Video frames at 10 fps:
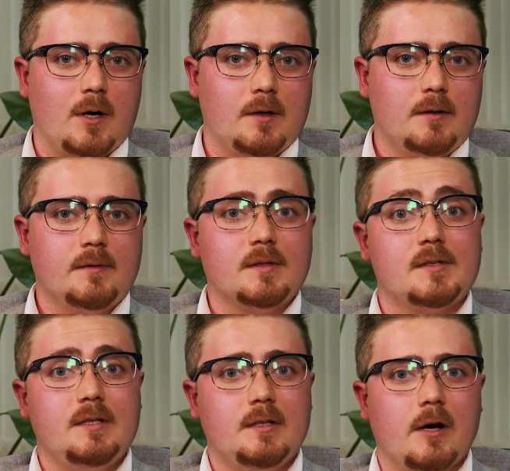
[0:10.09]
Barden, the
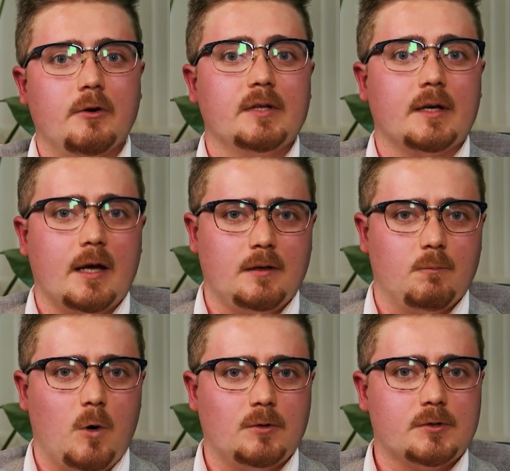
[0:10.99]
CEO at the Kenyan
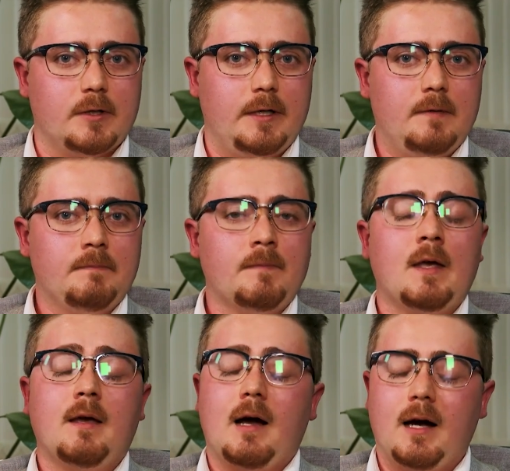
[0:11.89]
Wallstreet.
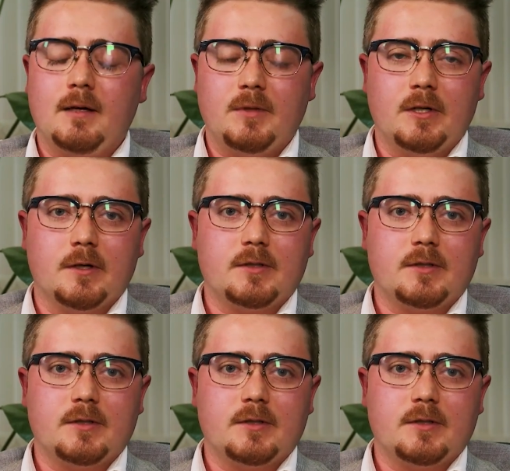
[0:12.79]
I am here